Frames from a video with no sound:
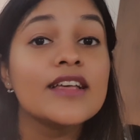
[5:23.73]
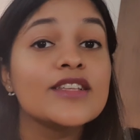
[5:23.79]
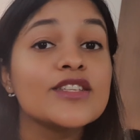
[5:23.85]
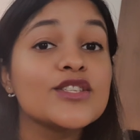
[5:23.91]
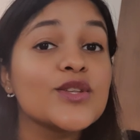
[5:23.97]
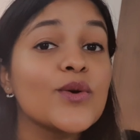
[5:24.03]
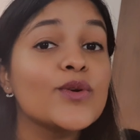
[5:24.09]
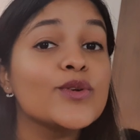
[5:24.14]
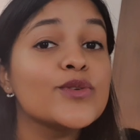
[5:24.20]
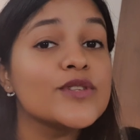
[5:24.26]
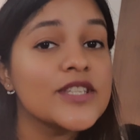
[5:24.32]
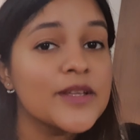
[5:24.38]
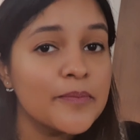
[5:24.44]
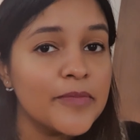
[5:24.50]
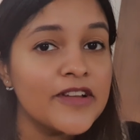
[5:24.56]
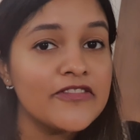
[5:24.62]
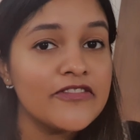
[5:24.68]
So to
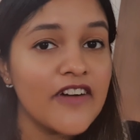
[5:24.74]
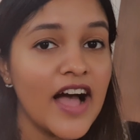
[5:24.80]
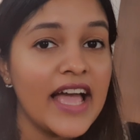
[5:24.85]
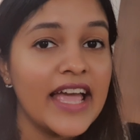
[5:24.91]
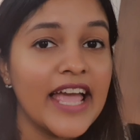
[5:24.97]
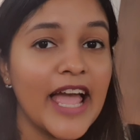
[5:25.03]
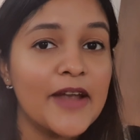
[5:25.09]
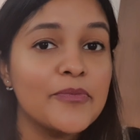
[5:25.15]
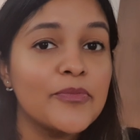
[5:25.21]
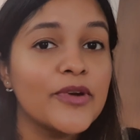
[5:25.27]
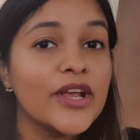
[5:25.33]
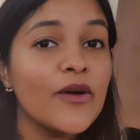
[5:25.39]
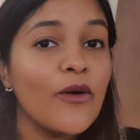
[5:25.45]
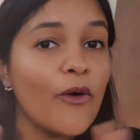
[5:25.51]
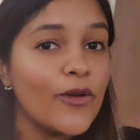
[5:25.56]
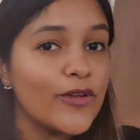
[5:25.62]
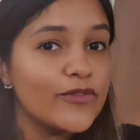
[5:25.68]
simplify and
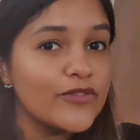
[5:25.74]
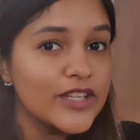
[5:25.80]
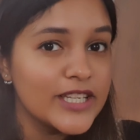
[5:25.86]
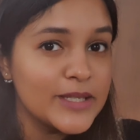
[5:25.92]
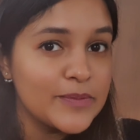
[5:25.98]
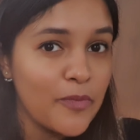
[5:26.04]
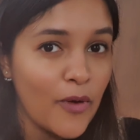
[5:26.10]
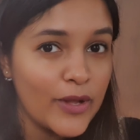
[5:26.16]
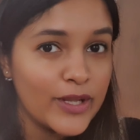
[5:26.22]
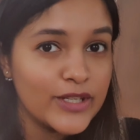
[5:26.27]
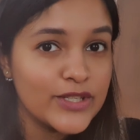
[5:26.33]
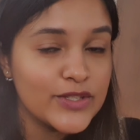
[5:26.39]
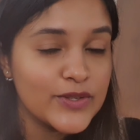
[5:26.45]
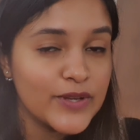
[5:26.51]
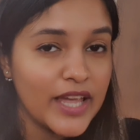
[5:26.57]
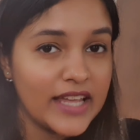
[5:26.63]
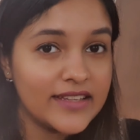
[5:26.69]
bring all of these
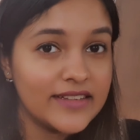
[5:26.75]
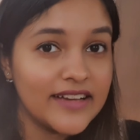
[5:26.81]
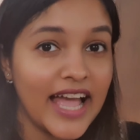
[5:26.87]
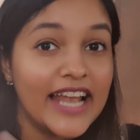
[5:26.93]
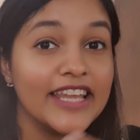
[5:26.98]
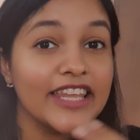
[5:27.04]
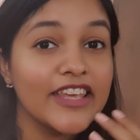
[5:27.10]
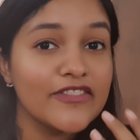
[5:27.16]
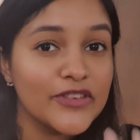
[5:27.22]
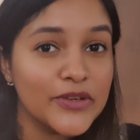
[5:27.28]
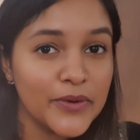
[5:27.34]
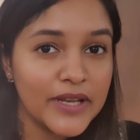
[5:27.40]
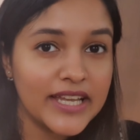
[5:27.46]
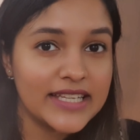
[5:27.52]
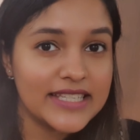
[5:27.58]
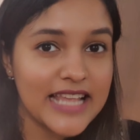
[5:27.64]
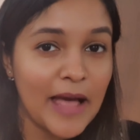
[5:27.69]
points together and give you
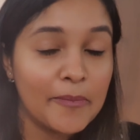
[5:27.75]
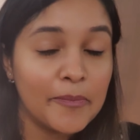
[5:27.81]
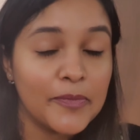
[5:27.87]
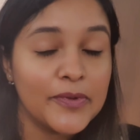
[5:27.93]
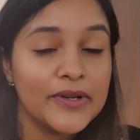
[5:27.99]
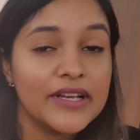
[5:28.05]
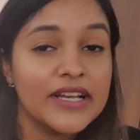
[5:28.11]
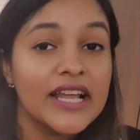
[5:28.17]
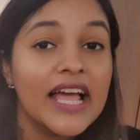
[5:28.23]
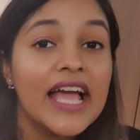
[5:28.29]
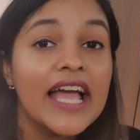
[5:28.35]
an example,